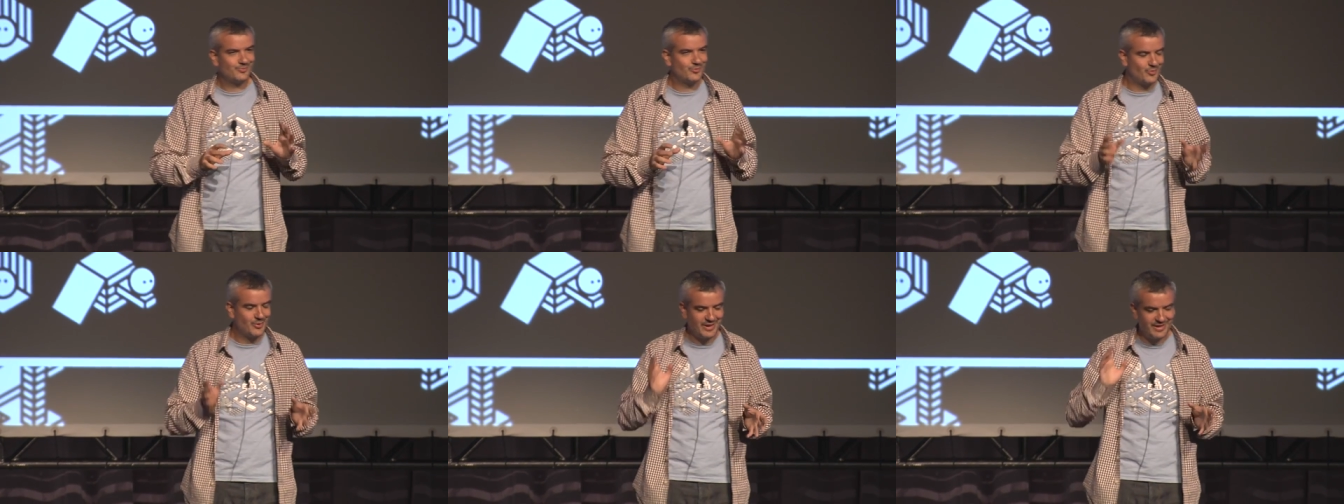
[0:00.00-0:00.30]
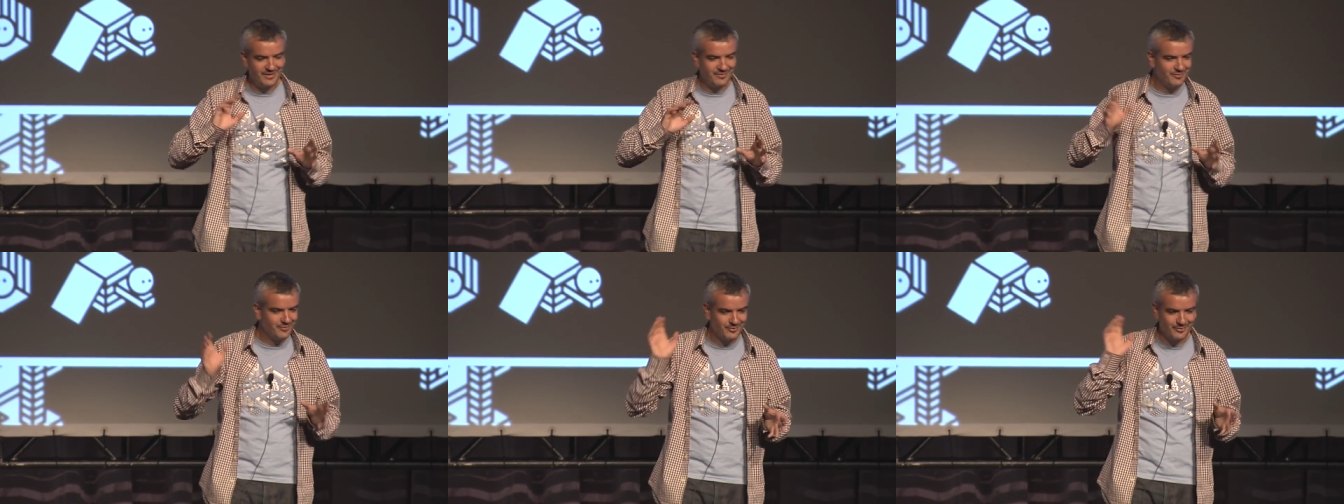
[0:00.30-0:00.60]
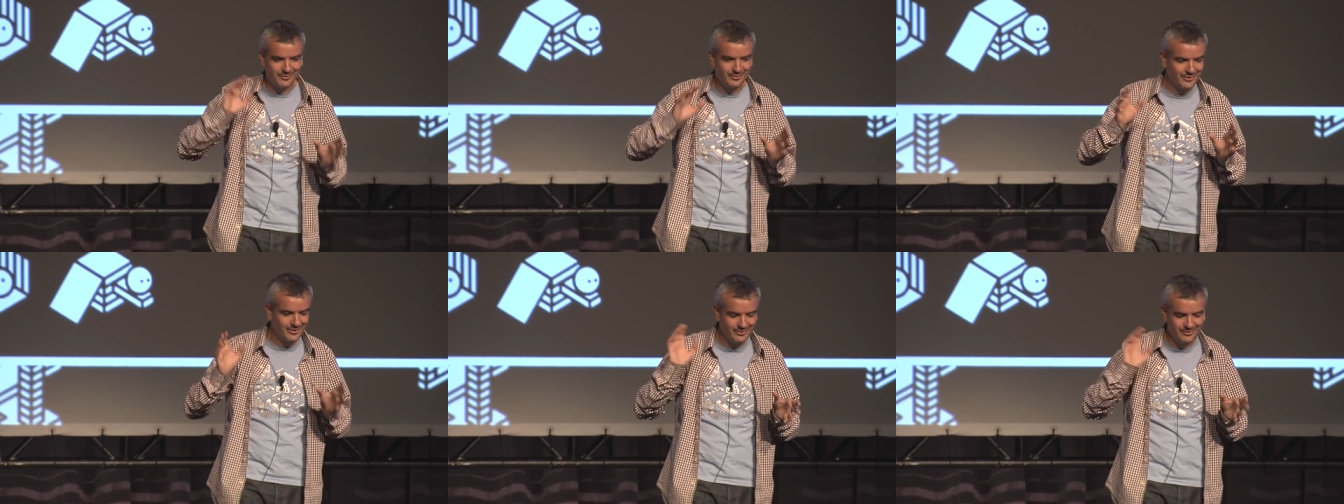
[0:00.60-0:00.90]
waiting
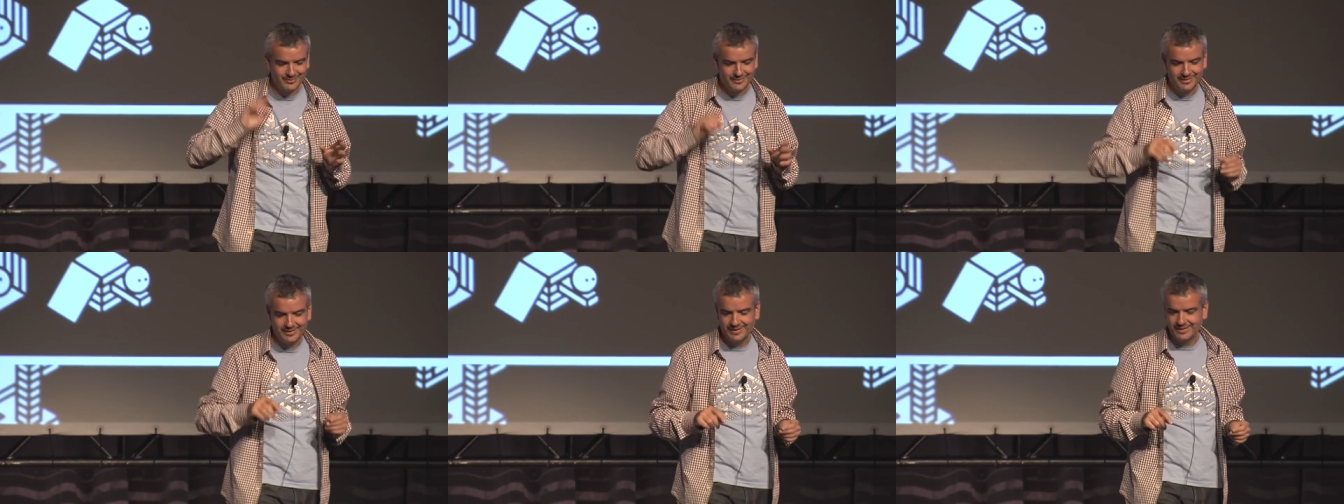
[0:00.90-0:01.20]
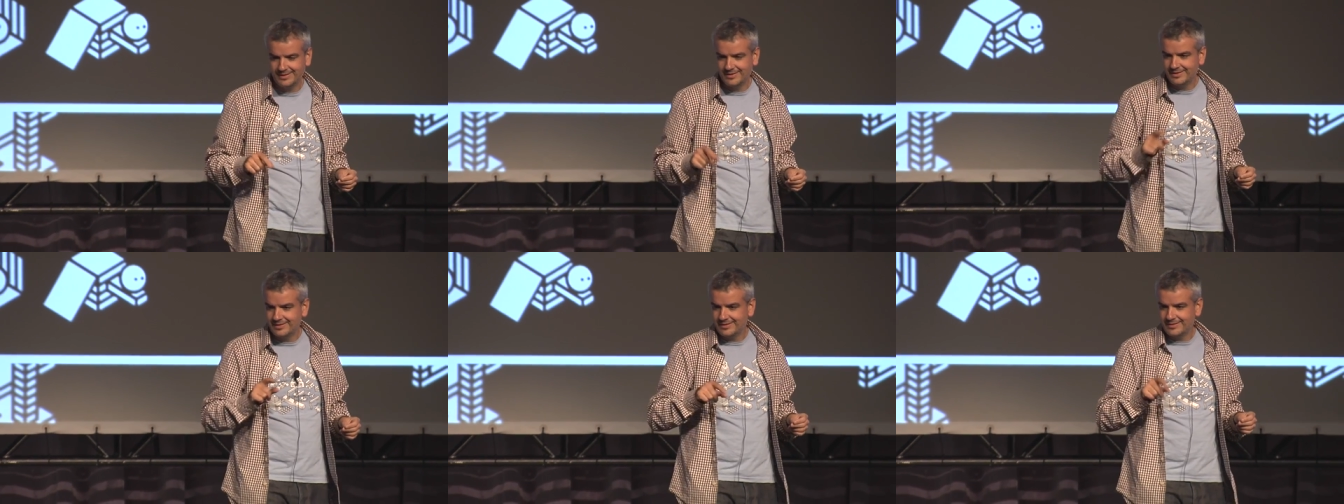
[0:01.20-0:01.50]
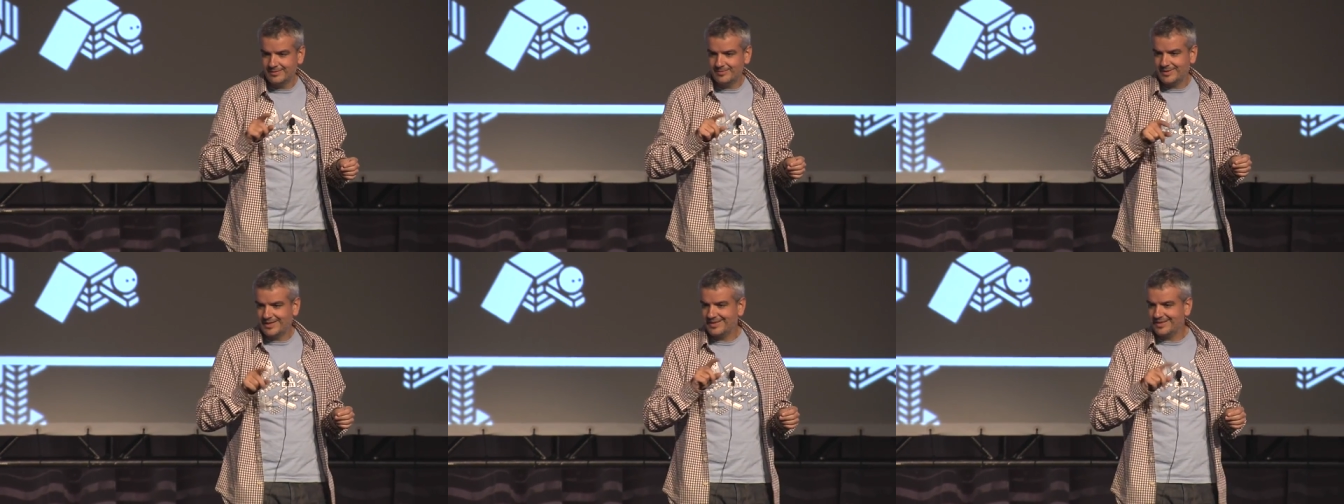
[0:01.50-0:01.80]
for,
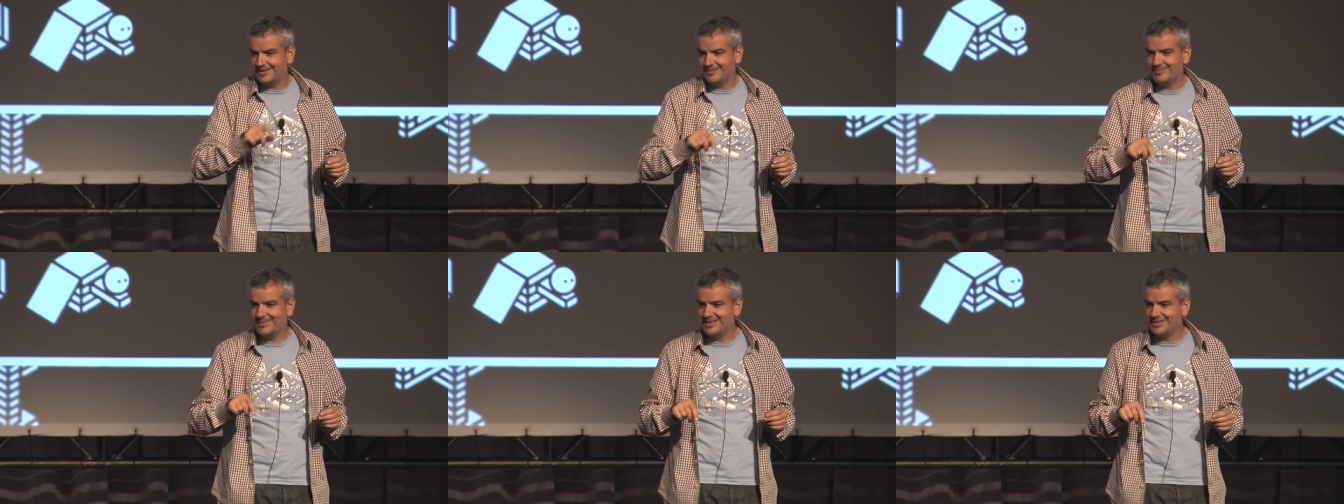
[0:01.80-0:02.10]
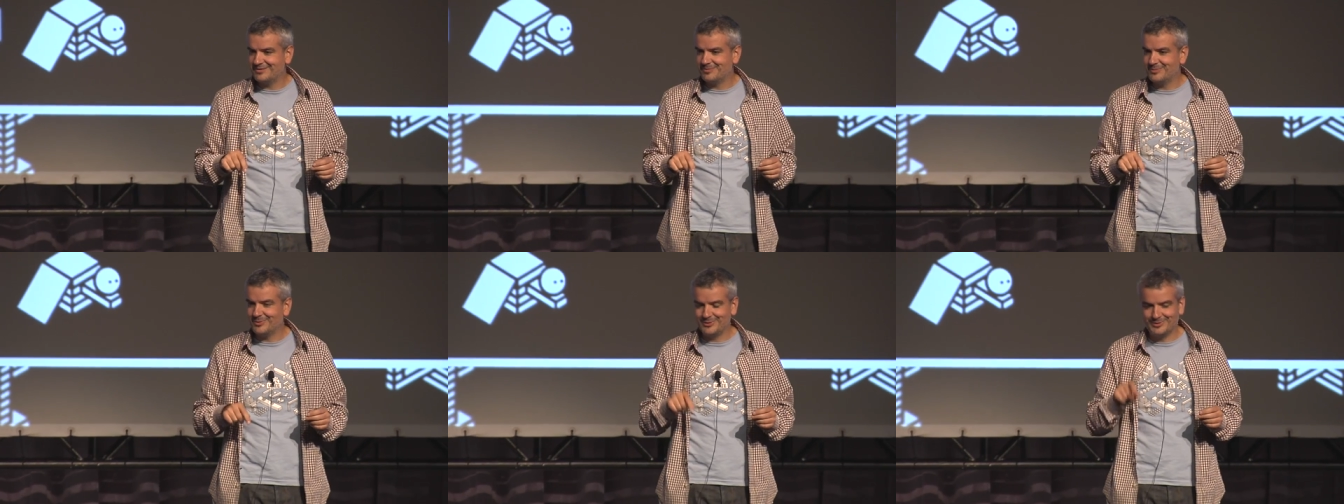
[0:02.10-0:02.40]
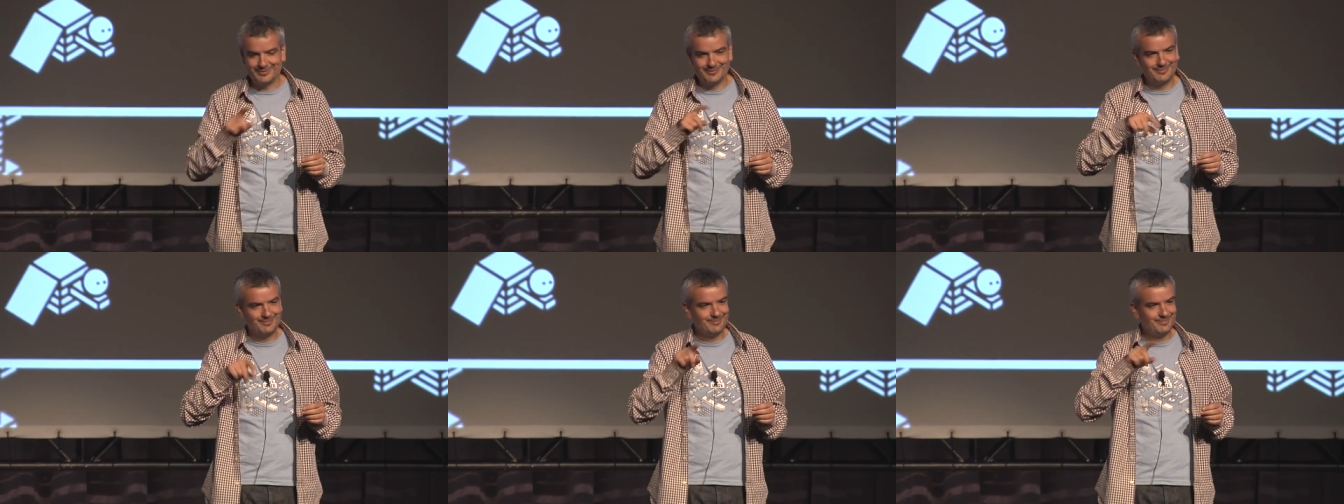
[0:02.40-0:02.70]
the bloody
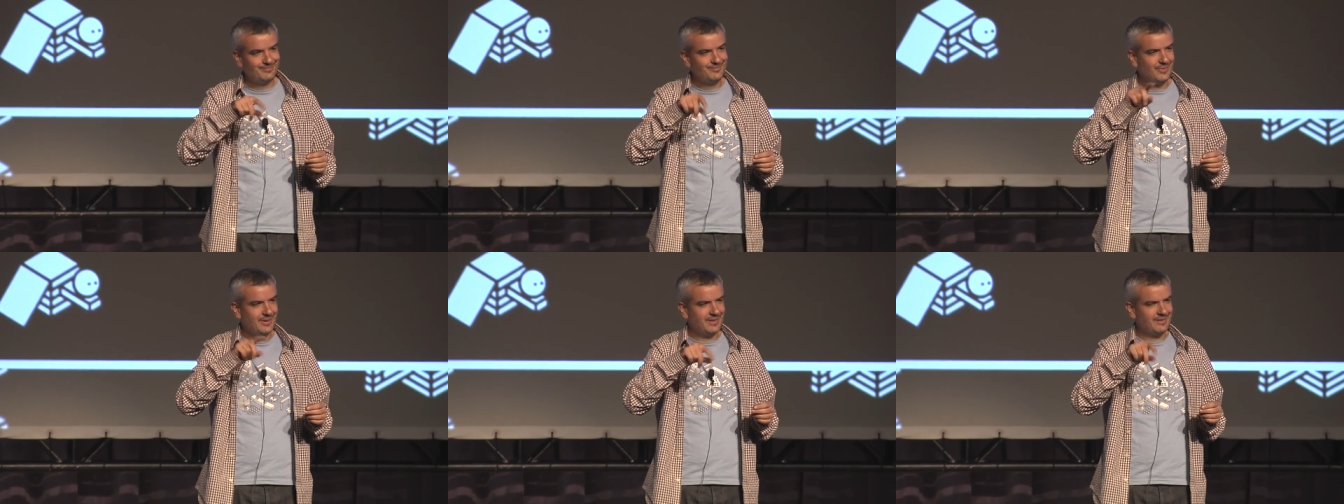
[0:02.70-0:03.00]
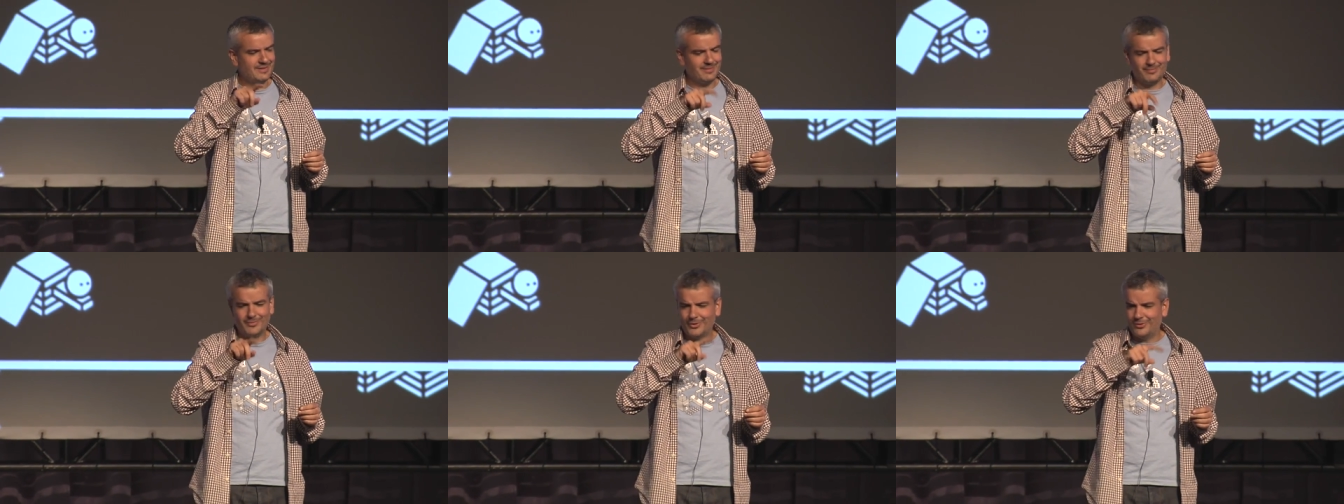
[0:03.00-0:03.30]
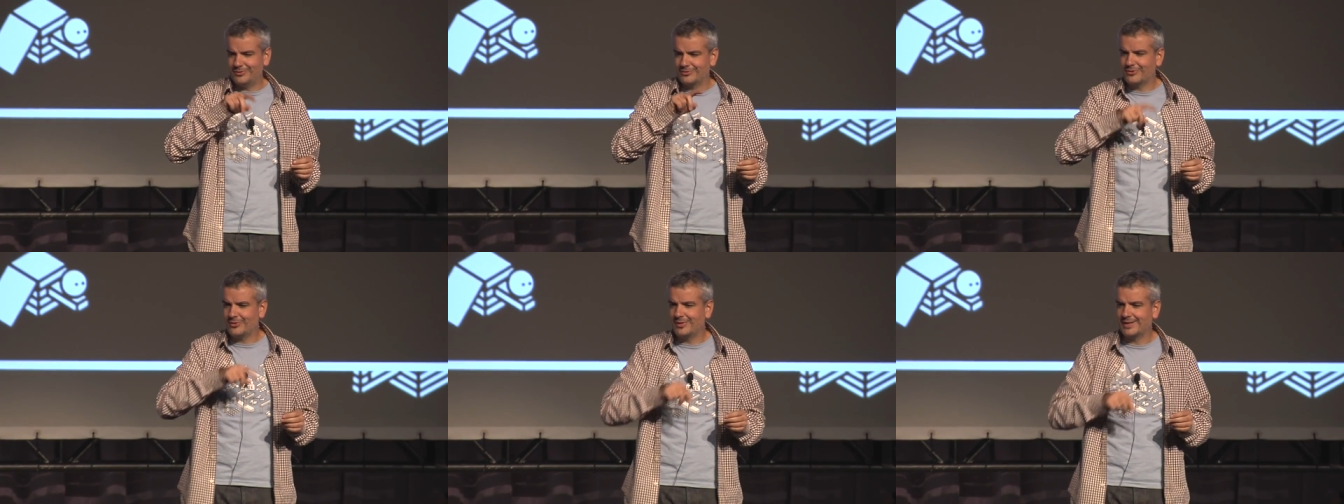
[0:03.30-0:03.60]
baseball, well, the
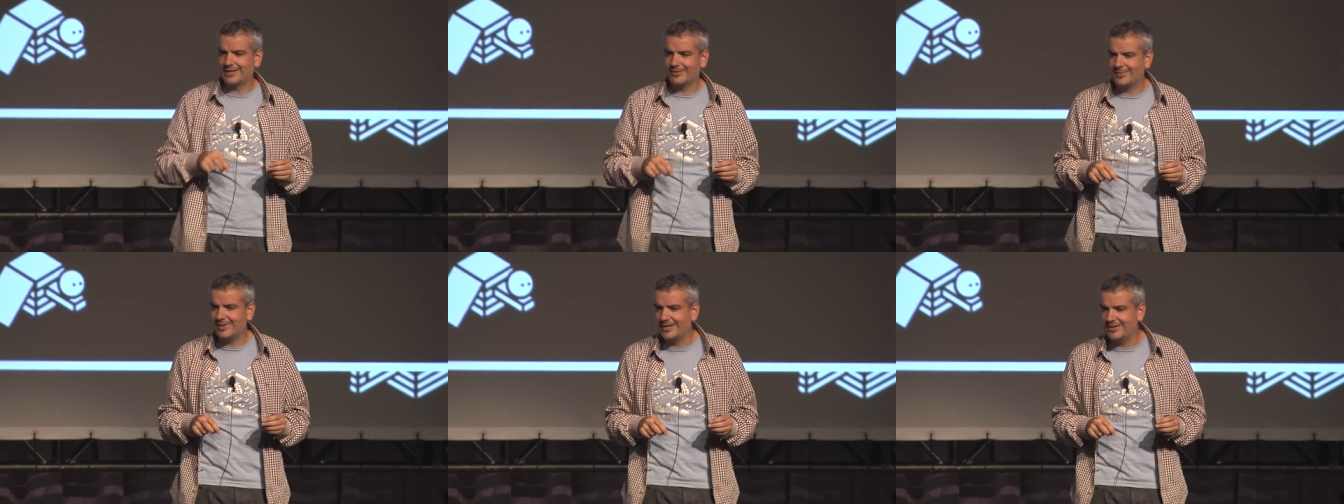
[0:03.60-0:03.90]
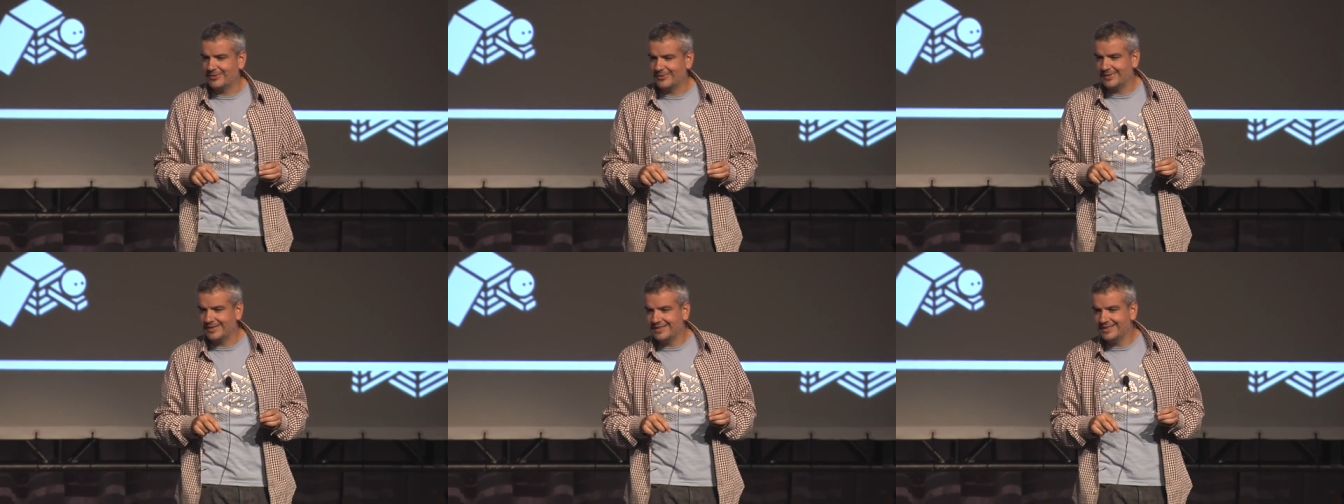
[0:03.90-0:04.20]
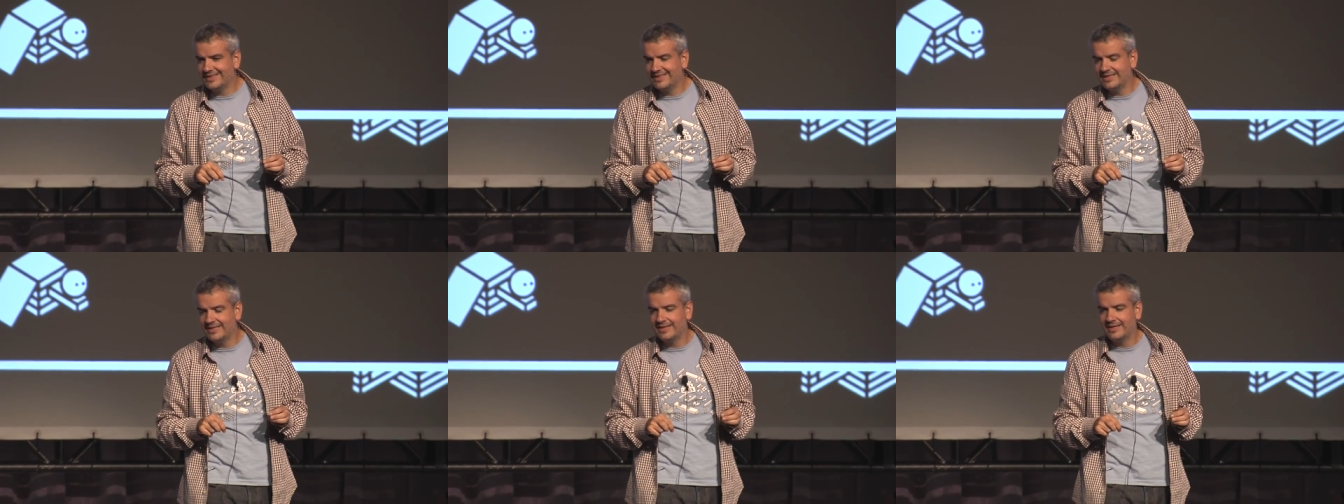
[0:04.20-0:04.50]
ball going around, right?